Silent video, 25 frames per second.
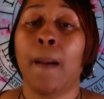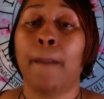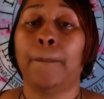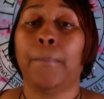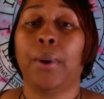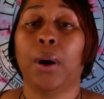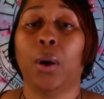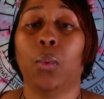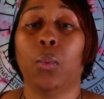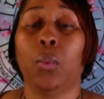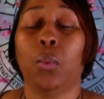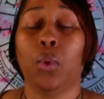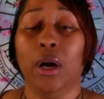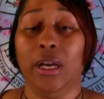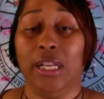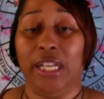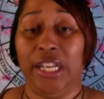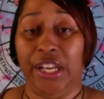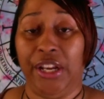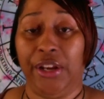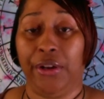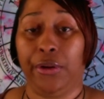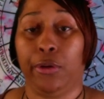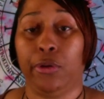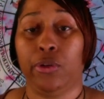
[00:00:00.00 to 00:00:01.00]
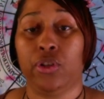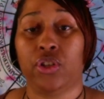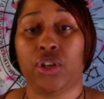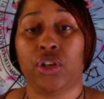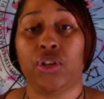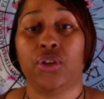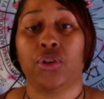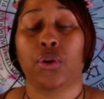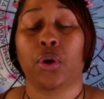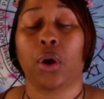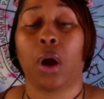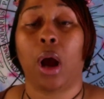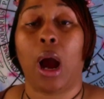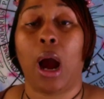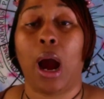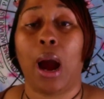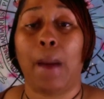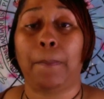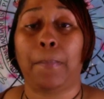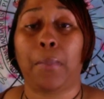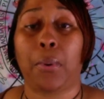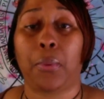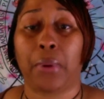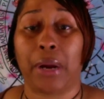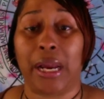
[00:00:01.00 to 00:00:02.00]
but what energy you're
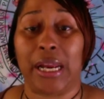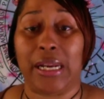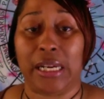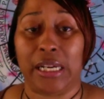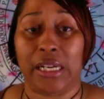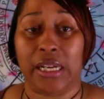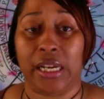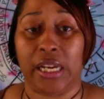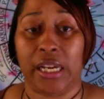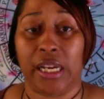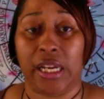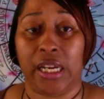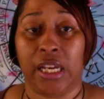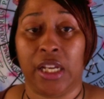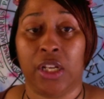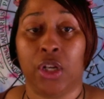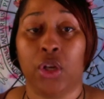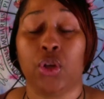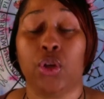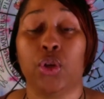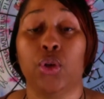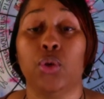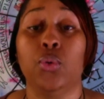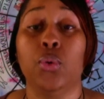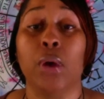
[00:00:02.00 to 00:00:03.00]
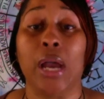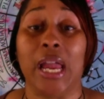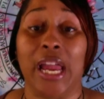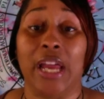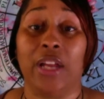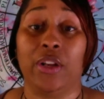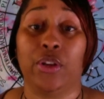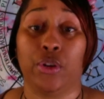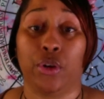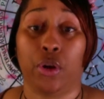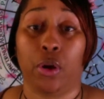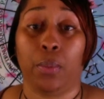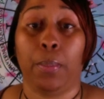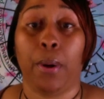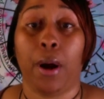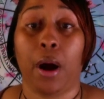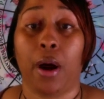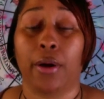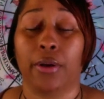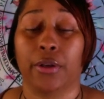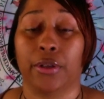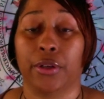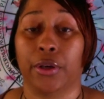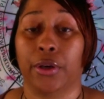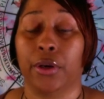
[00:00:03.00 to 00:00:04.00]
operating in, you and your
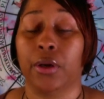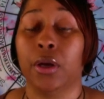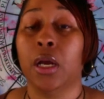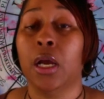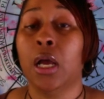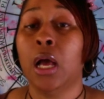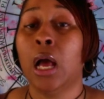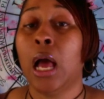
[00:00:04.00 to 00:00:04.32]
partner.